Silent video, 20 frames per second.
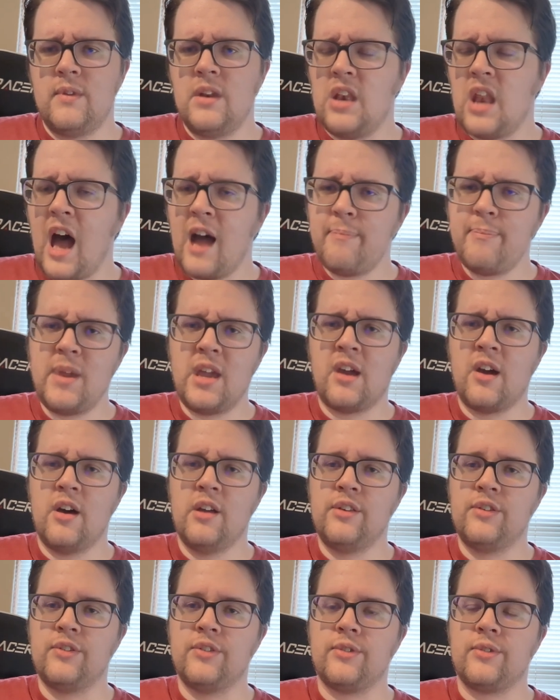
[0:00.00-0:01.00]
not
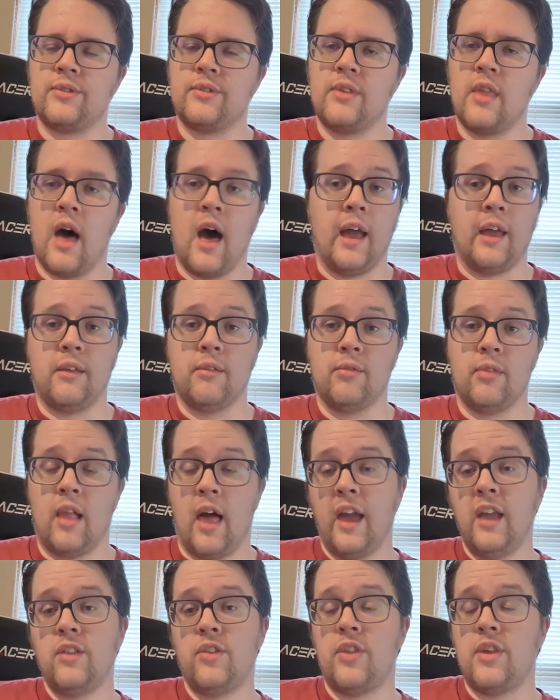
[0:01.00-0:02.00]
because I
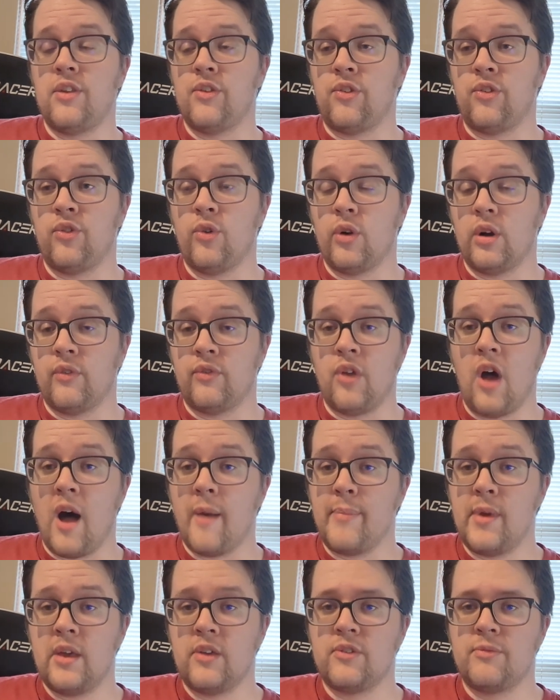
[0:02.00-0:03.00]
like these sort of
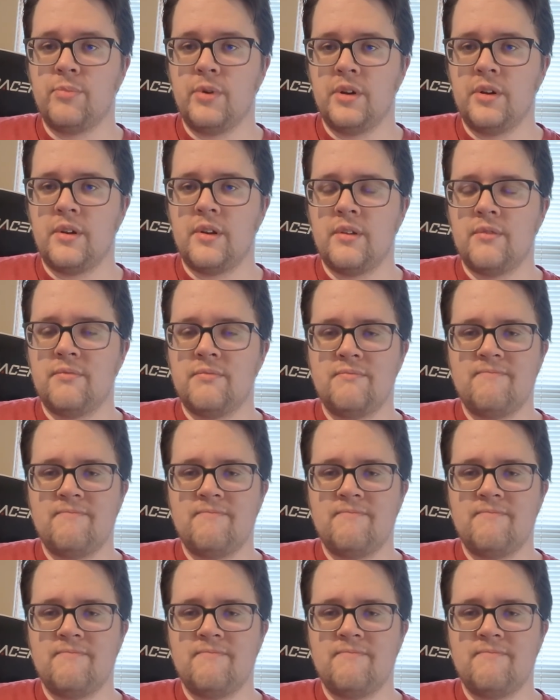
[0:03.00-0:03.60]
topics, but